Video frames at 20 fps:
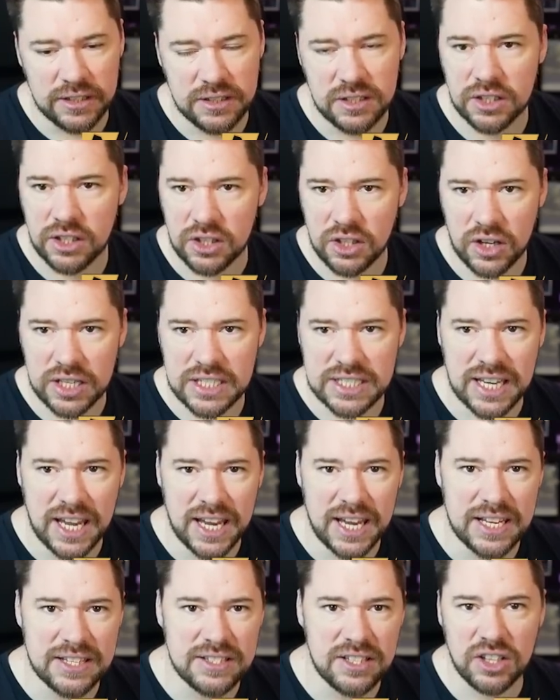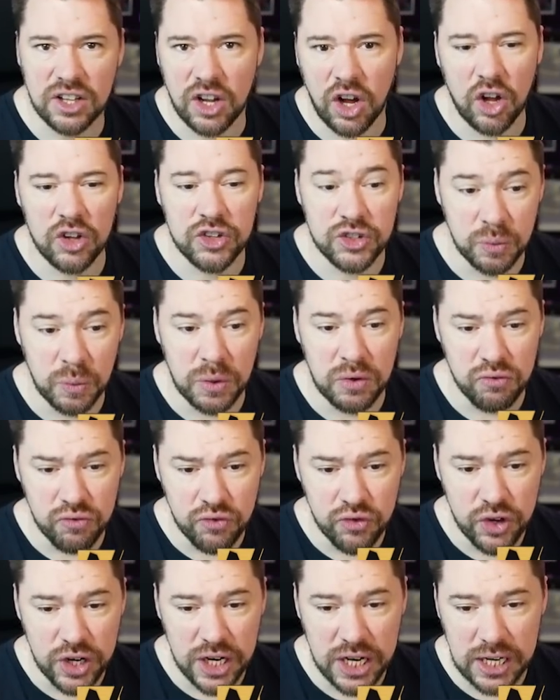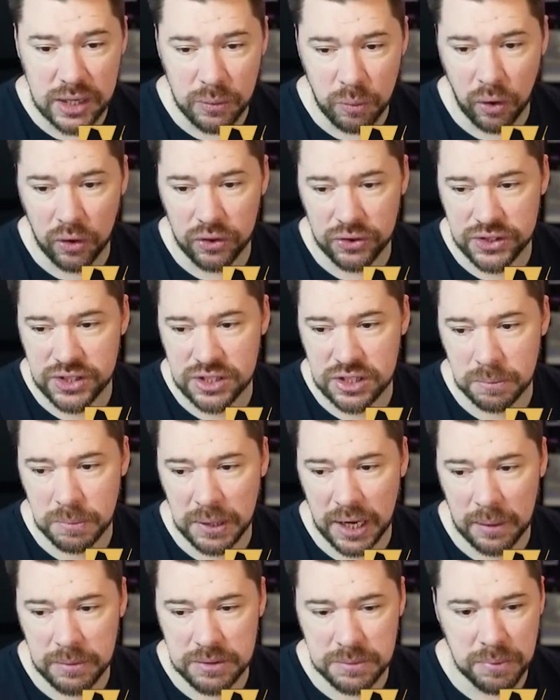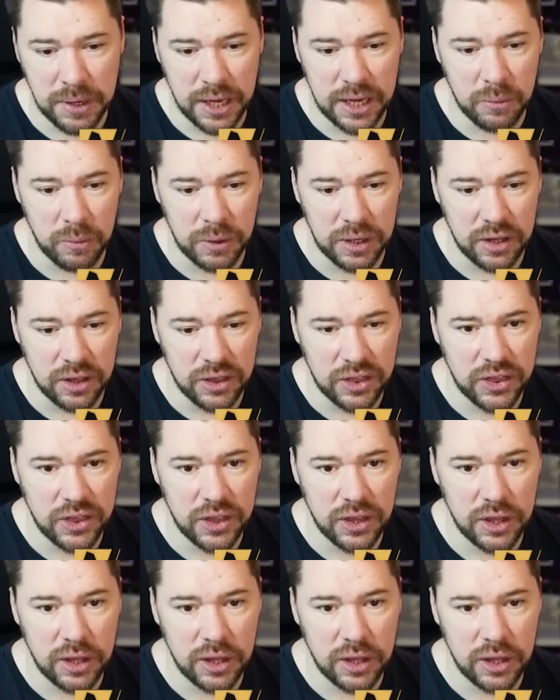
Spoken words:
and the 98s and the cards that we really want to be able to play with,